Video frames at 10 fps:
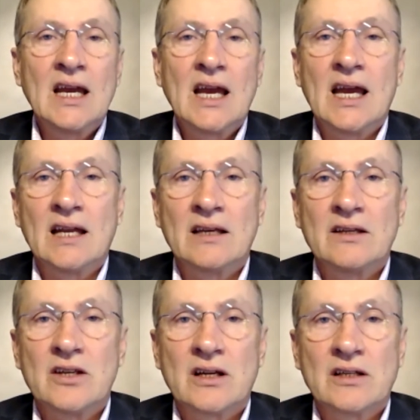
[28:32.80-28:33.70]

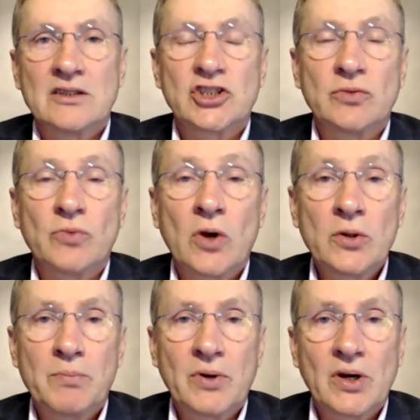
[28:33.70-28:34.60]
And she wrote a
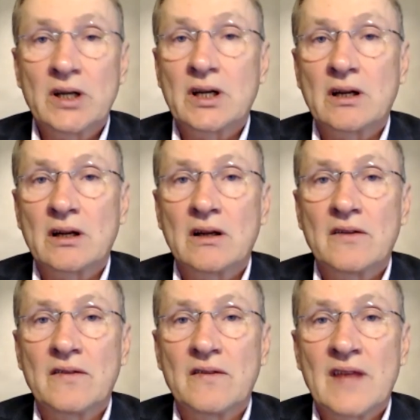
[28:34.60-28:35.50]
book
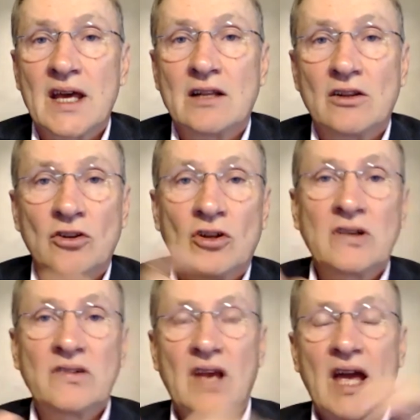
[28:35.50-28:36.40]
that
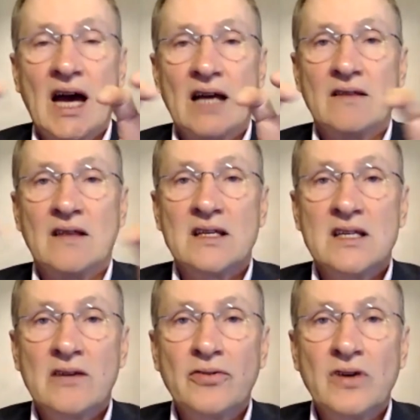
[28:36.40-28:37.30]
looks at the
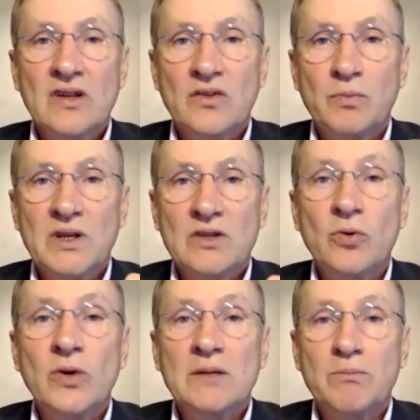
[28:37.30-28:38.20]
difference
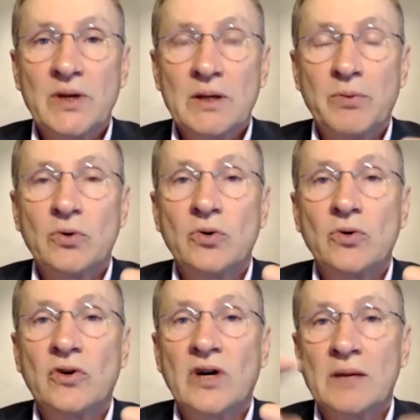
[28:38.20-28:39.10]
between people who
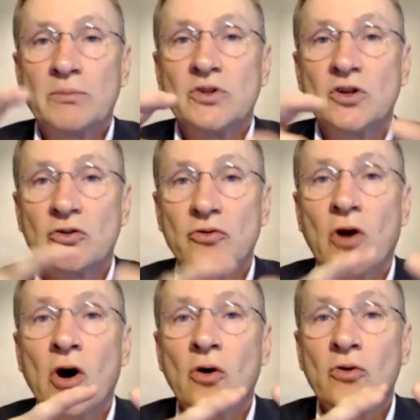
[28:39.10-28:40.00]
are able to
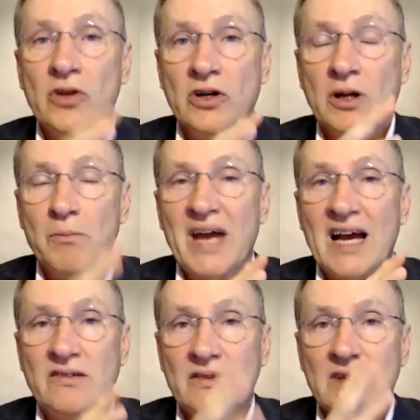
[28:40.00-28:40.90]
grow their
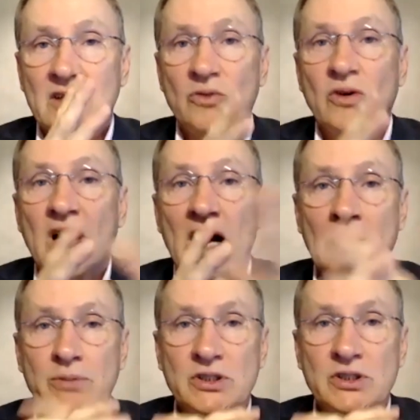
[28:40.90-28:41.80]
capacity to
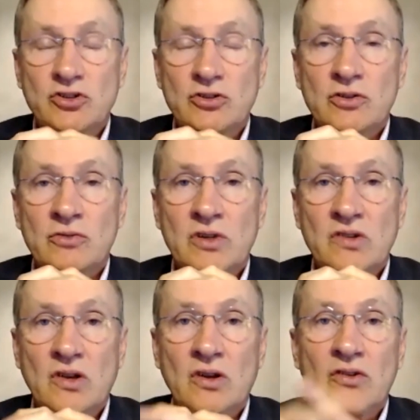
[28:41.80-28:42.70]
accomplish certain
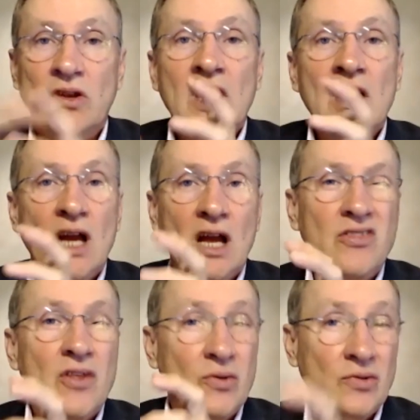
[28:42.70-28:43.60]
results and
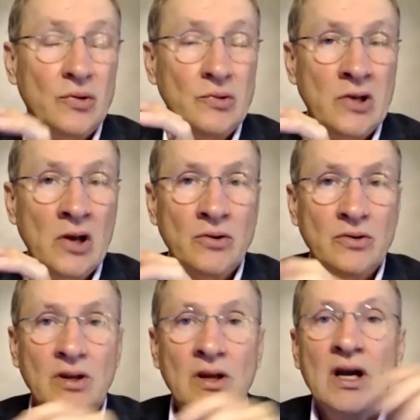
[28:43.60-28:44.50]
those who don't.
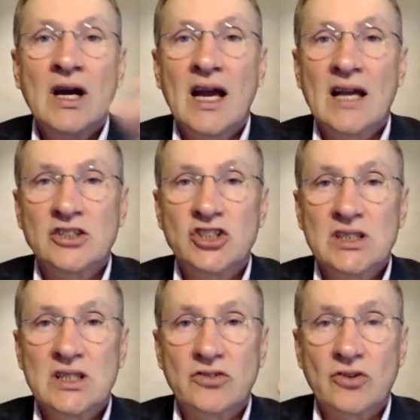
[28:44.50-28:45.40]
And she
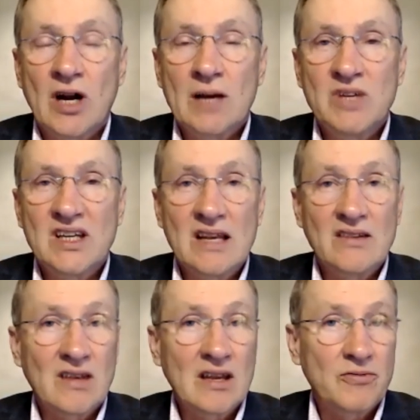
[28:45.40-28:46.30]
described it
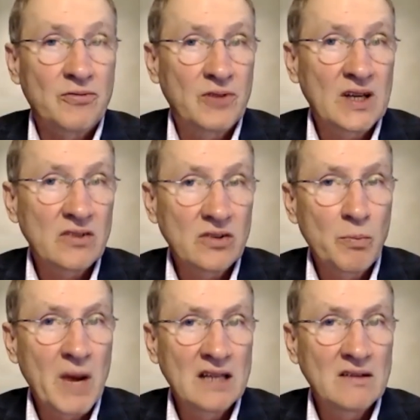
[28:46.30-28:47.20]
as a fixed
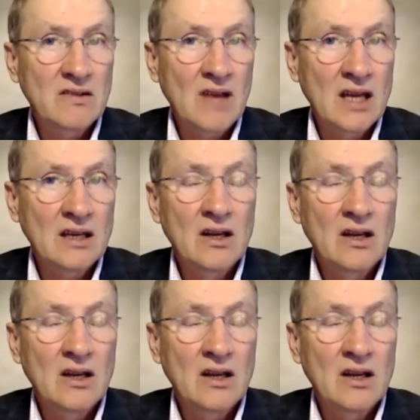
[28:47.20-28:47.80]
mindset